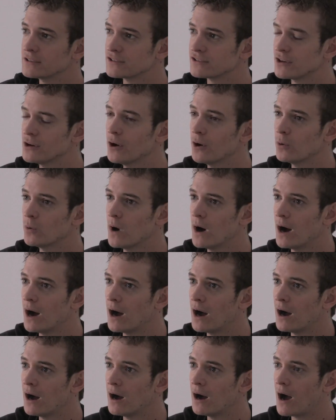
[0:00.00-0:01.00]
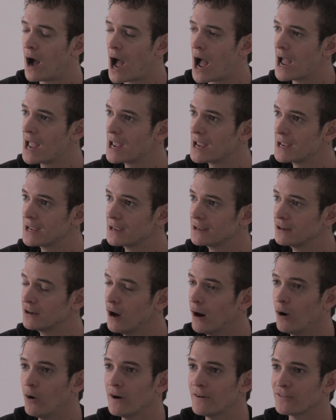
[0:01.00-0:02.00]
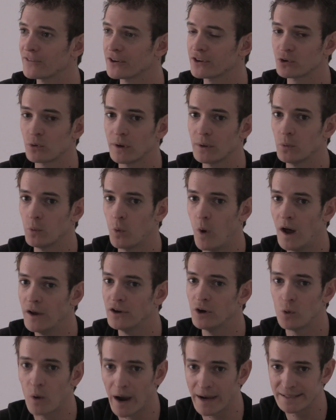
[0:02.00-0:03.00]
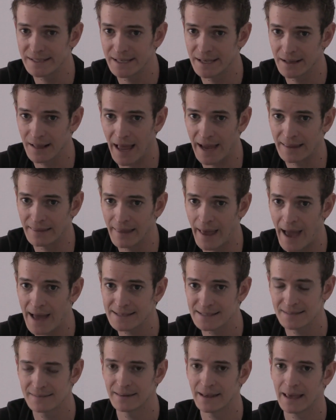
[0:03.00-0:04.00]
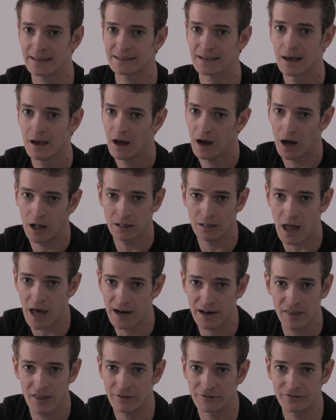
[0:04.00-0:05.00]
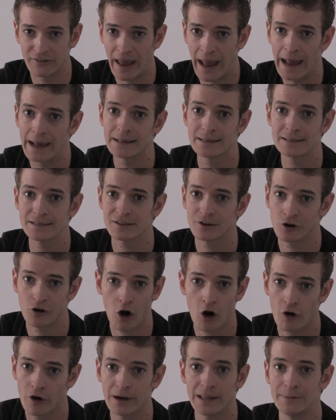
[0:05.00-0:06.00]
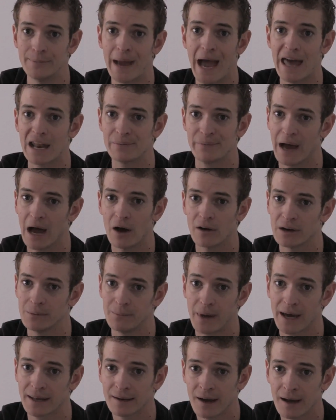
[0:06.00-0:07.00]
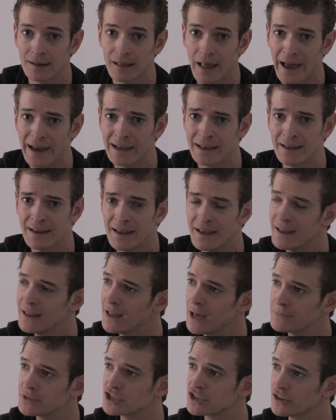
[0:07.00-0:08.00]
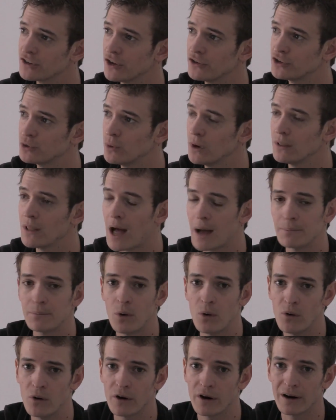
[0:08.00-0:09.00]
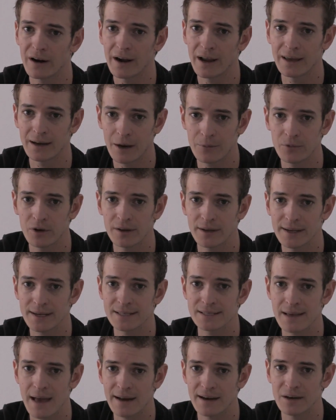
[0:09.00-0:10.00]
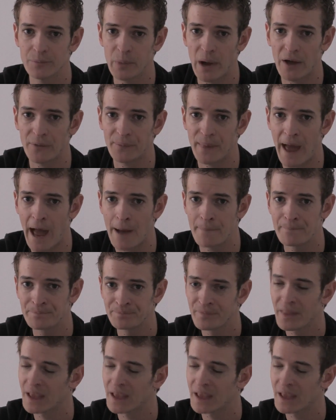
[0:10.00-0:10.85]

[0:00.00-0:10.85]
So I know if they're doing one new idea like that, that a lot of the fans are already mad about and might not like, I'm sure they'll do a lot more, and I'm really excited about that.